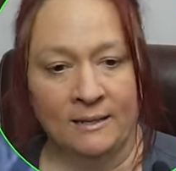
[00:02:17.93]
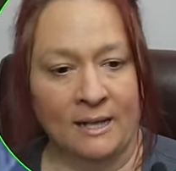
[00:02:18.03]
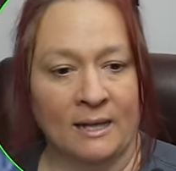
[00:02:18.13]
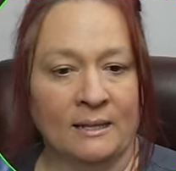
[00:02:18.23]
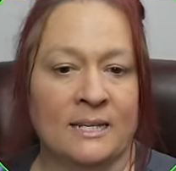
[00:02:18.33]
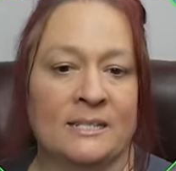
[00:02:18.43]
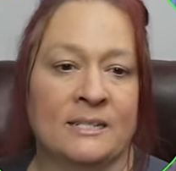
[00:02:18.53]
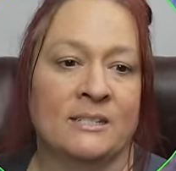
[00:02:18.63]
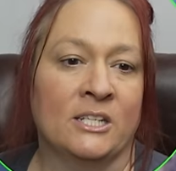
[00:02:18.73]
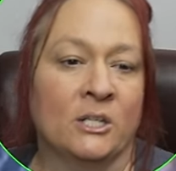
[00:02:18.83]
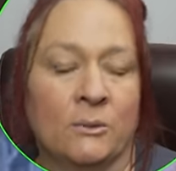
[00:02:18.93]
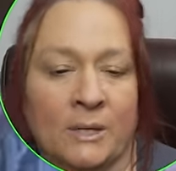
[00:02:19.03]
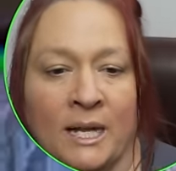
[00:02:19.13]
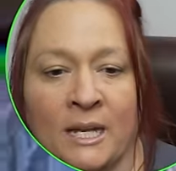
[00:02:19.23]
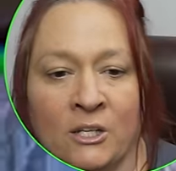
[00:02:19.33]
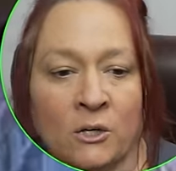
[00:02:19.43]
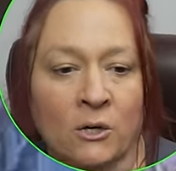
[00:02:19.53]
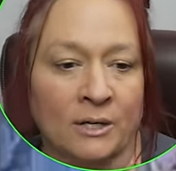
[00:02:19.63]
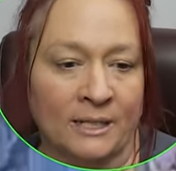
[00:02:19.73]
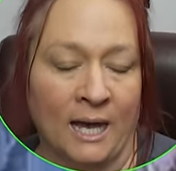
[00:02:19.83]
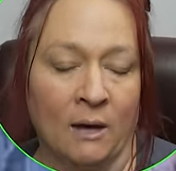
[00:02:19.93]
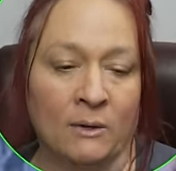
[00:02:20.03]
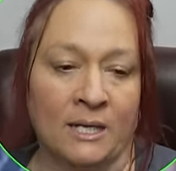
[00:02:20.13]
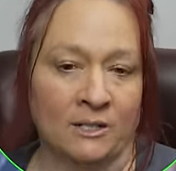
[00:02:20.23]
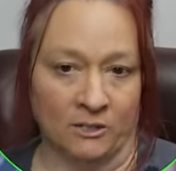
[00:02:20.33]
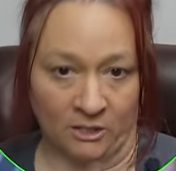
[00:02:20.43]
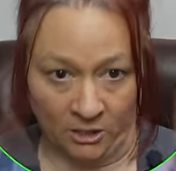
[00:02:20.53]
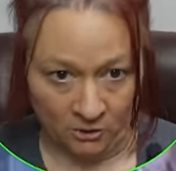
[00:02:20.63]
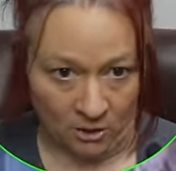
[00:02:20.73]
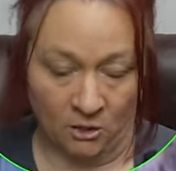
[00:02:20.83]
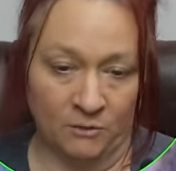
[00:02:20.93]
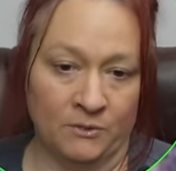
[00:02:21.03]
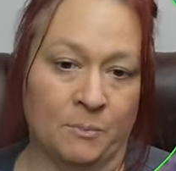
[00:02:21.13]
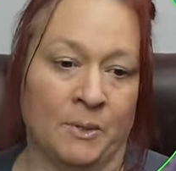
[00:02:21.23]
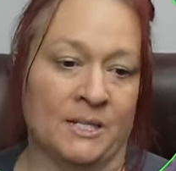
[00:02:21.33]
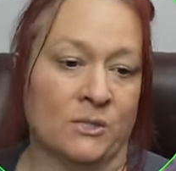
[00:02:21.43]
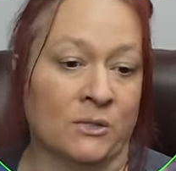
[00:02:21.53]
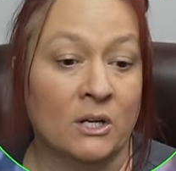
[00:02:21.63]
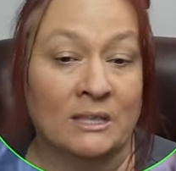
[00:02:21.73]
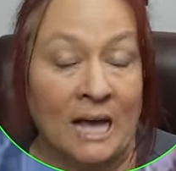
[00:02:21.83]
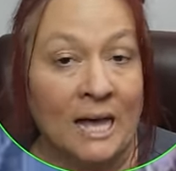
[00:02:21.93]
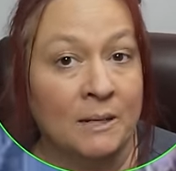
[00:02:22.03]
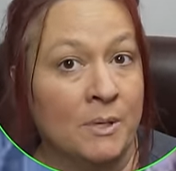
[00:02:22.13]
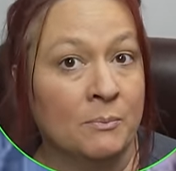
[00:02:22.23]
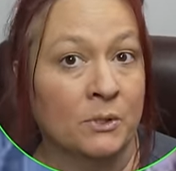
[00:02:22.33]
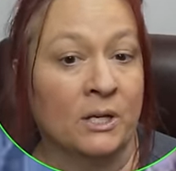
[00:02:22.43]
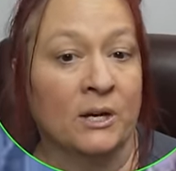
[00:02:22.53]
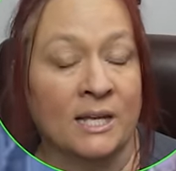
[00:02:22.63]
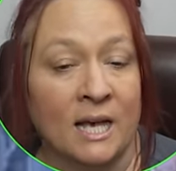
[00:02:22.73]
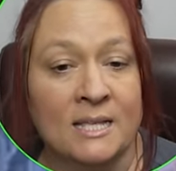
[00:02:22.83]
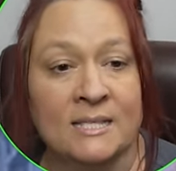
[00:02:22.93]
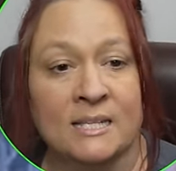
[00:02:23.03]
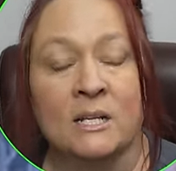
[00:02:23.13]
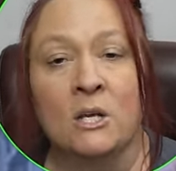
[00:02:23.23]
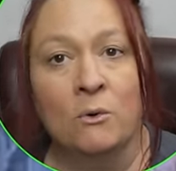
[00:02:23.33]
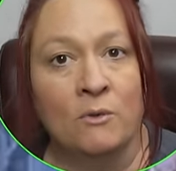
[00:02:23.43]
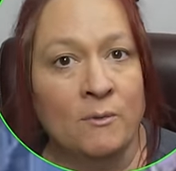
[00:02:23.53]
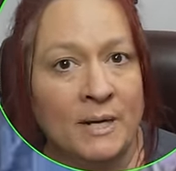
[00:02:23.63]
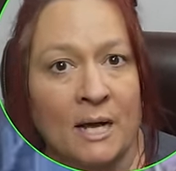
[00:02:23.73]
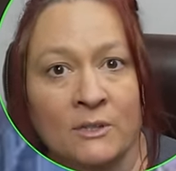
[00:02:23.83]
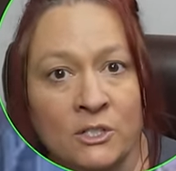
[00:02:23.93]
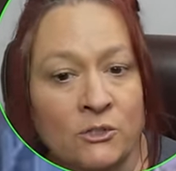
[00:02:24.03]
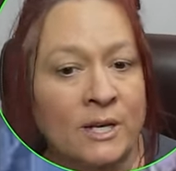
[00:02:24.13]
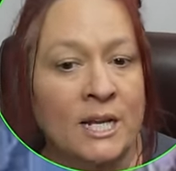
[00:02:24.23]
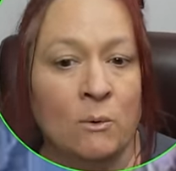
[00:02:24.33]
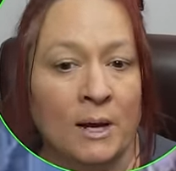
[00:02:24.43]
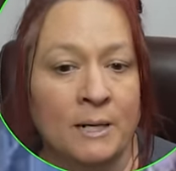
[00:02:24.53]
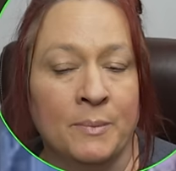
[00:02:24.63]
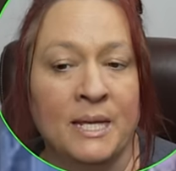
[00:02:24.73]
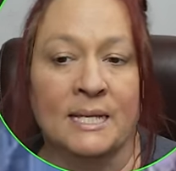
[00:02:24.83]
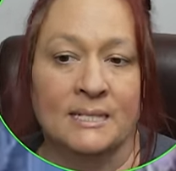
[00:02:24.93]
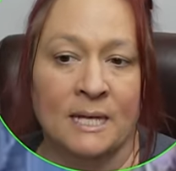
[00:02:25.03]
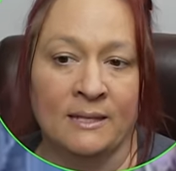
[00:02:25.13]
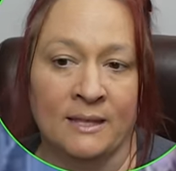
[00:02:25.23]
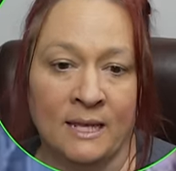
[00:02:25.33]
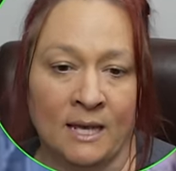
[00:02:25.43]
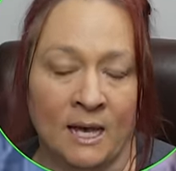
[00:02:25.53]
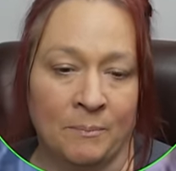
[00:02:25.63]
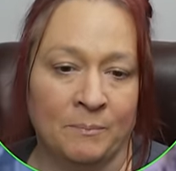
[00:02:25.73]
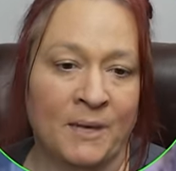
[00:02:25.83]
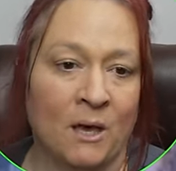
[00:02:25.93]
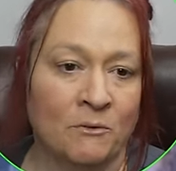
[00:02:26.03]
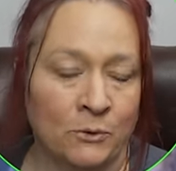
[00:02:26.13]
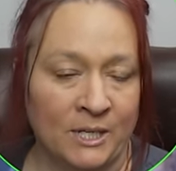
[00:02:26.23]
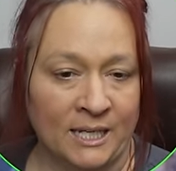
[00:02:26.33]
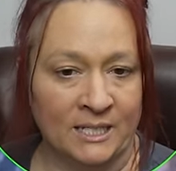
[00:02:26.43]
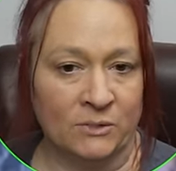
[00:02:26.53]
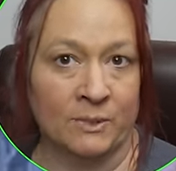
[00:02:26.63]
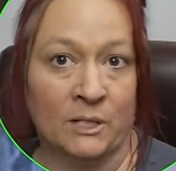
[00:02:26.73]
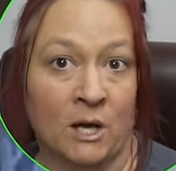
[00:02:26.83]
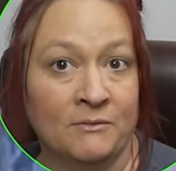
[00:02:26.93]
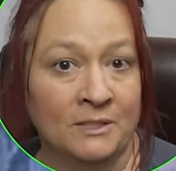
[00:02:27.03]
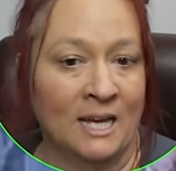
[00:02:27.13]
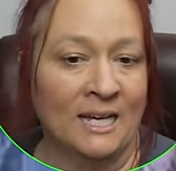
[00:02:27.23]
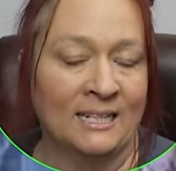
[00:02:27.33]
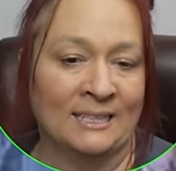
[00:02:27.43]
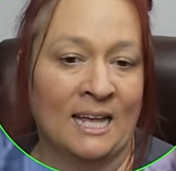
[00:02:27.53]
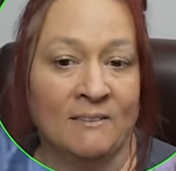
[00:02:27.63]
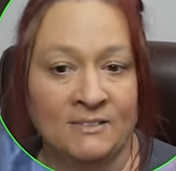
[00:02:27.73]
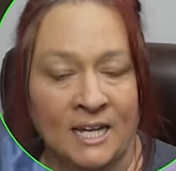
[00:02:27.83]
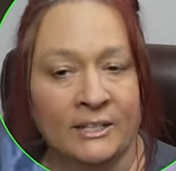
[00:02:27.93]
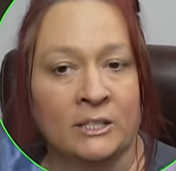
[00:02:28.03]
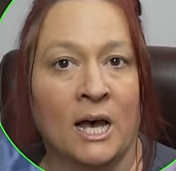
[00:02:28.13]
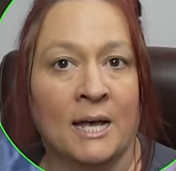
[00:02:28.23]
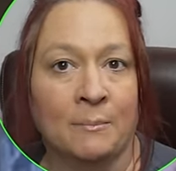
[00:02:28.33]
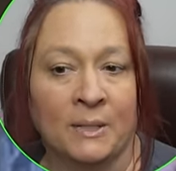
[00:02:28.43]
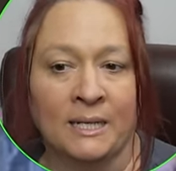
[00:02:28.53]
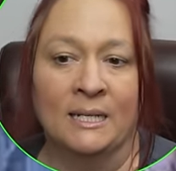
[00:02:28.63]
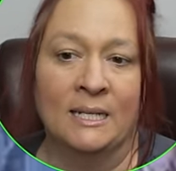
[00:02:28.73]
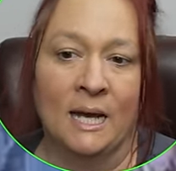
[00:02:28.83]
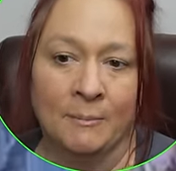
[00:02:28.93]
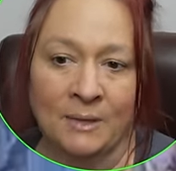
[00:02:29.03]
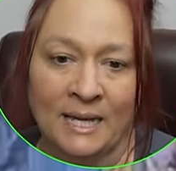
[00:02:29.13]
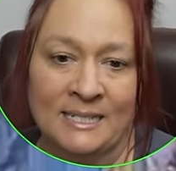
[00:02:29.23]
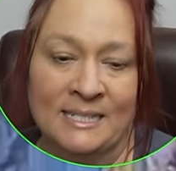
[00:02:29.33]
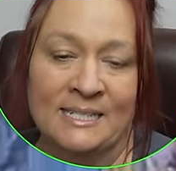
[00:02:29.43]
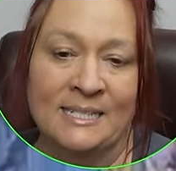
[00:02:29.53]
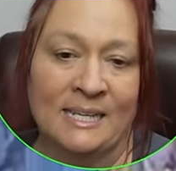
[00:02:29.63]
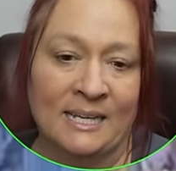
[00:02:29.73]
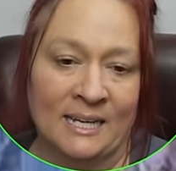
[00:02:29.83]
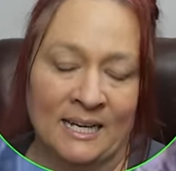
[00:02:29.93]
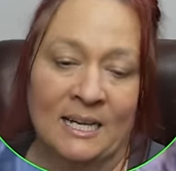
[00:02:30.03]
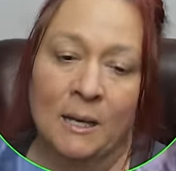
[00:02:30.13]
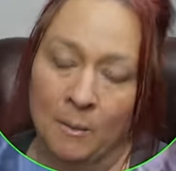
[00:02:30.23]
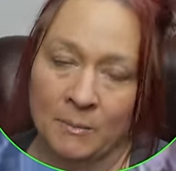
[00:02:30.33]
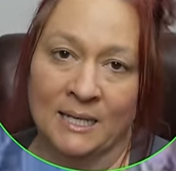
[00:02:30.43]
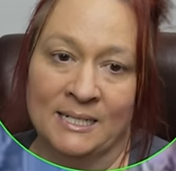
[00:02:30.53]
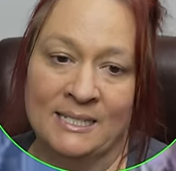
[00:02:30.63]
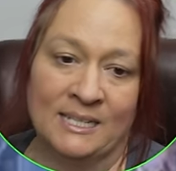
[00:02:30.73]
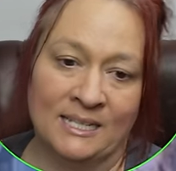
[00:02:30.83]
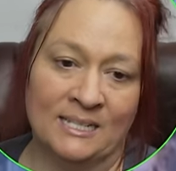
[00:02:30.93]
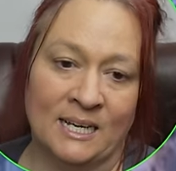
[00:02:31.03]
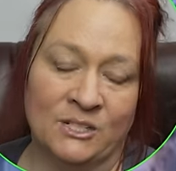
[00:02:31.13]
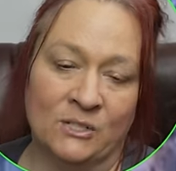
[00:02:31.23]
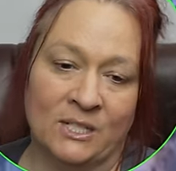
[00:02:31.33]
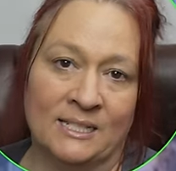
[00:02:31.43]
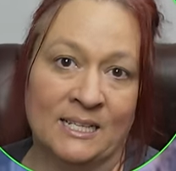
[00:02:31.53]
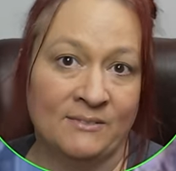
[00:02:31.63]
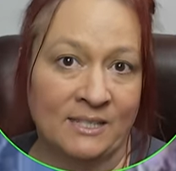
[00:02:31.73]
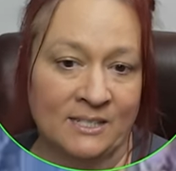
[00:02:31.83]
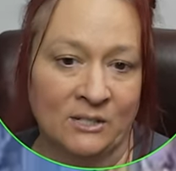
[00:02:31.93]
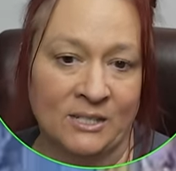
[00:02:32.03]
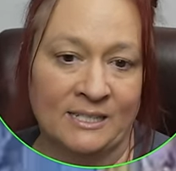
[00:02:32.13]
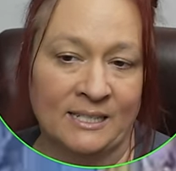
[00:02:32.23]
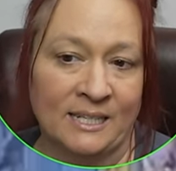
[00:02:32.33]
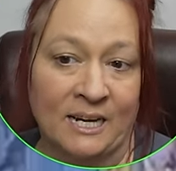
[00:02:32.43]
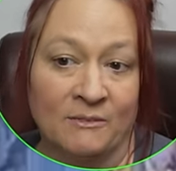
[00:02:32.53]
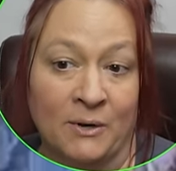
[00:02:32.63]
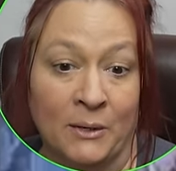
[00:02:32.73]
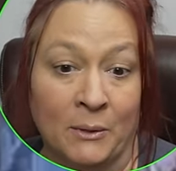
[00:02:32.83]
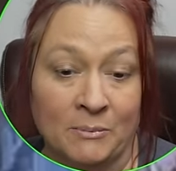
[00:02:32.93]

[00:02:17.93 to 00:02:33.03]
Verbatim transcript: that license, you know, in your county, you're all over the place. So there are a lot of people carrying guns, and we've been out there training quite a bit. I think California gets written off a lot and laughed at a lot, but I'm glad to see this guy took his safety seriously and had a firearm